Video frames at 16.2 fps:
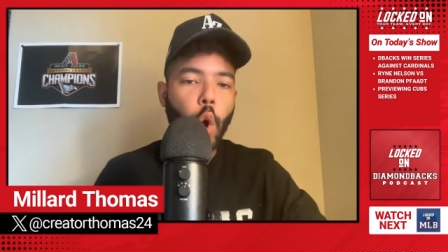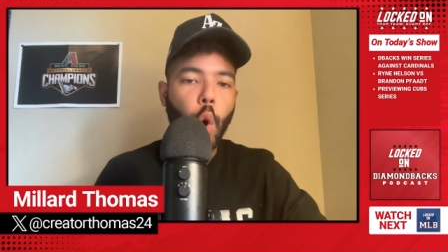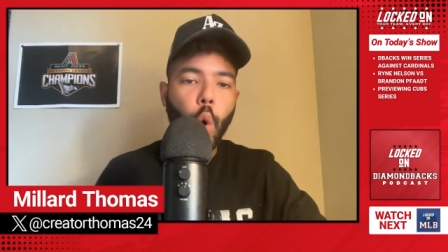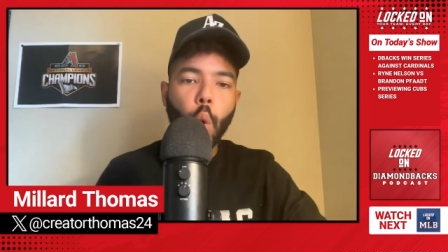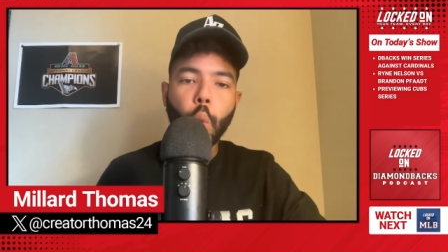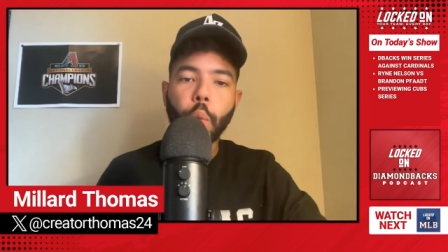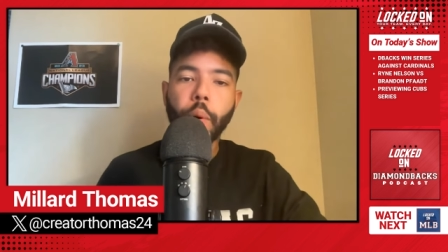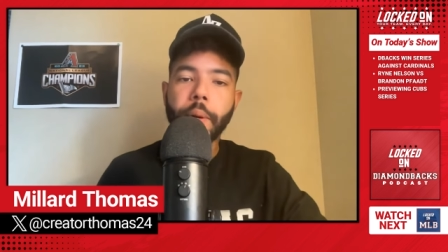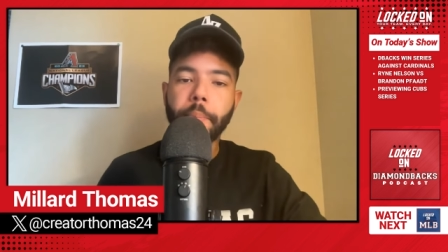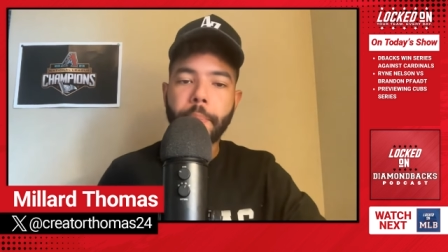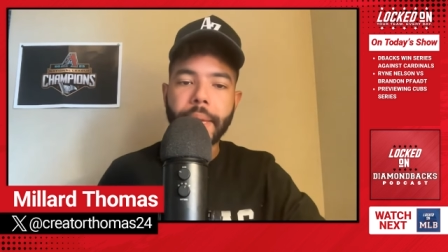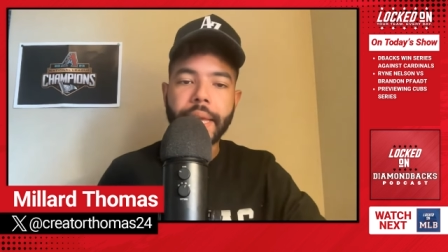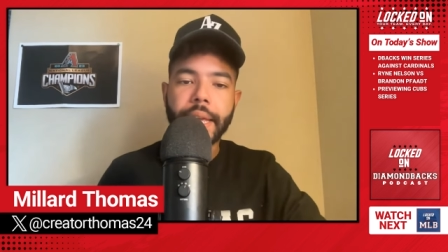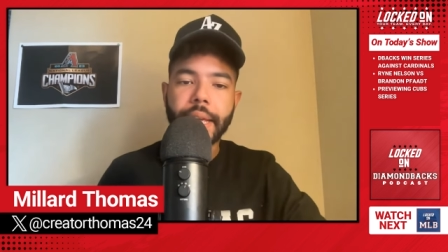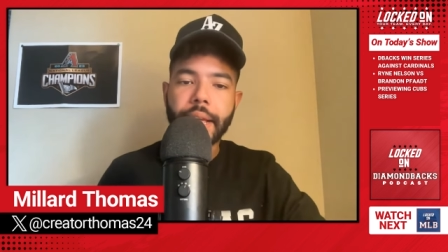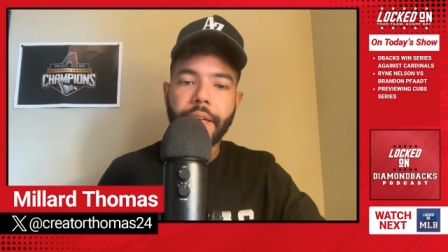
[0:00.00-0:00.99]
who would
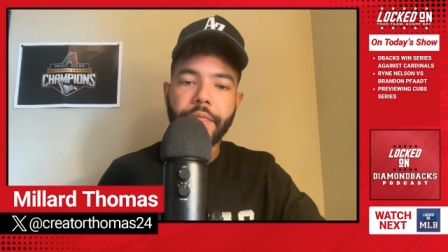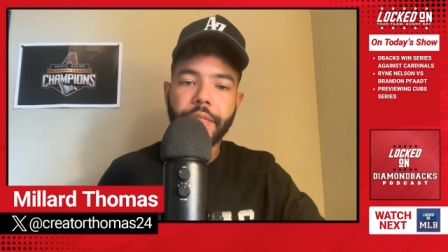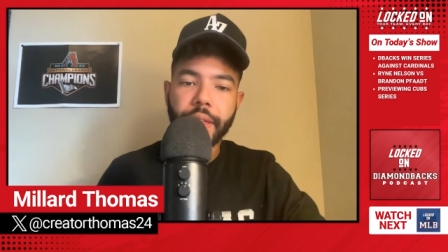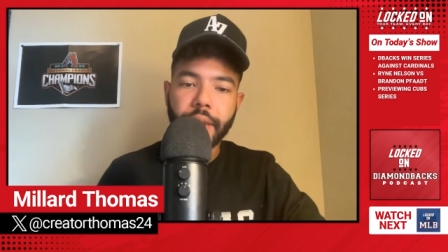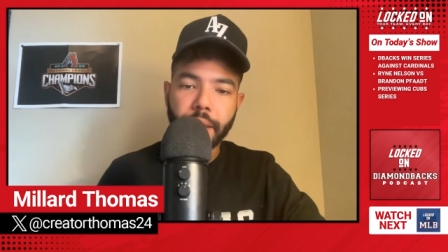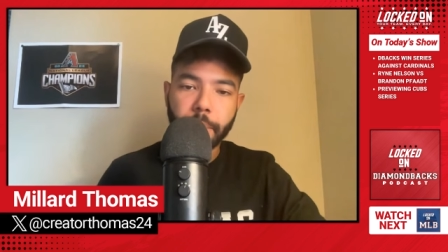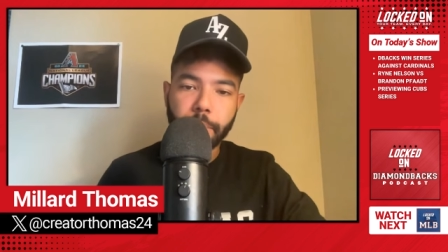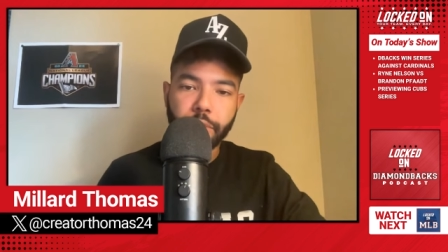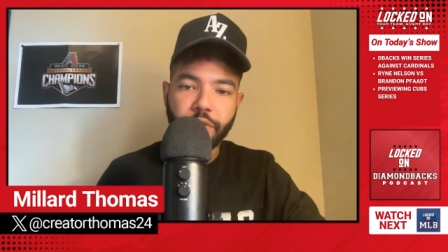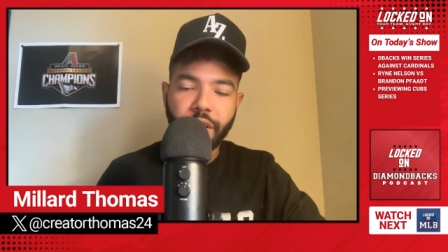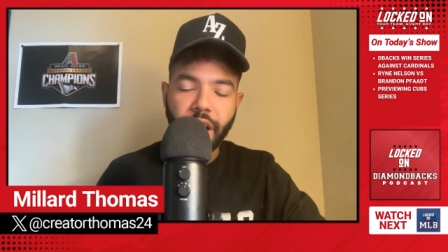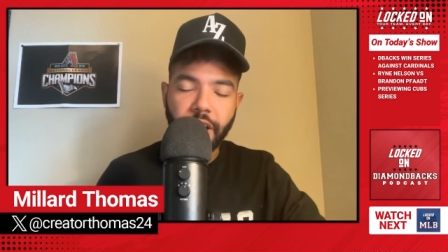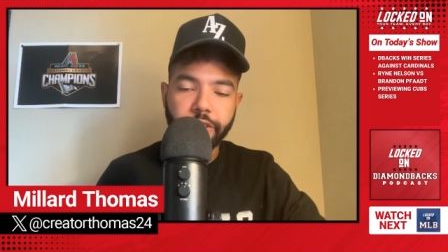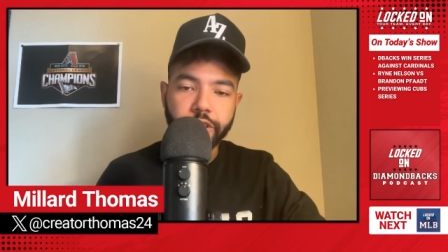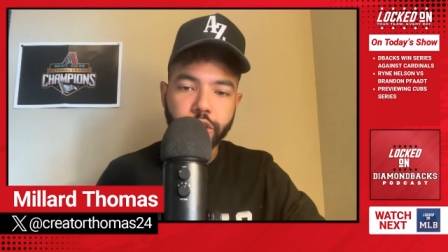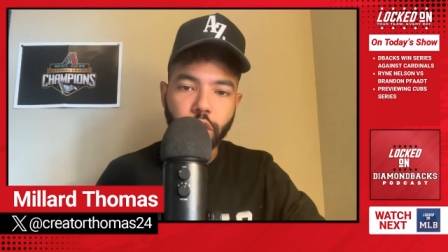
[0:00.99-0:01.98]
be the number
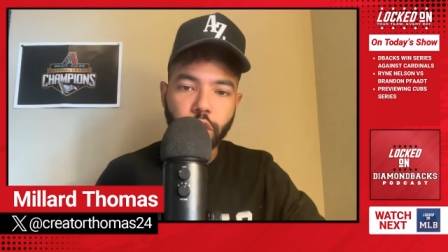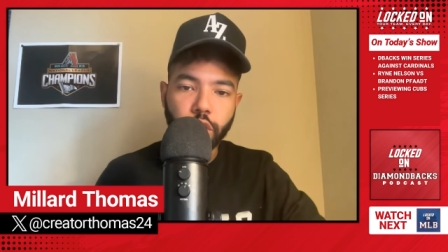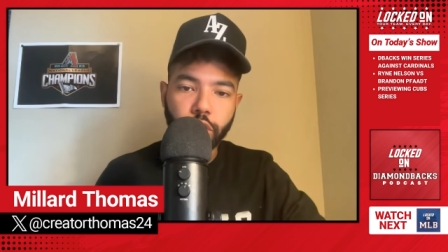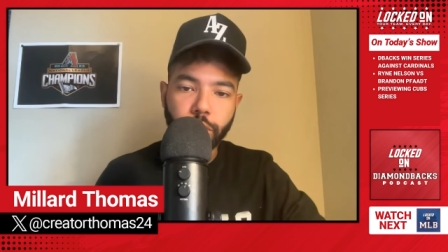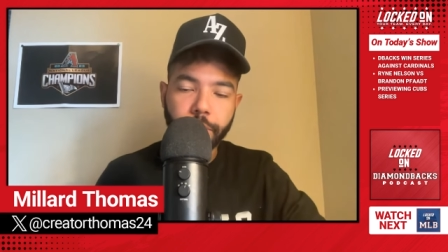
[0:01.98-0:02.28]
five starter?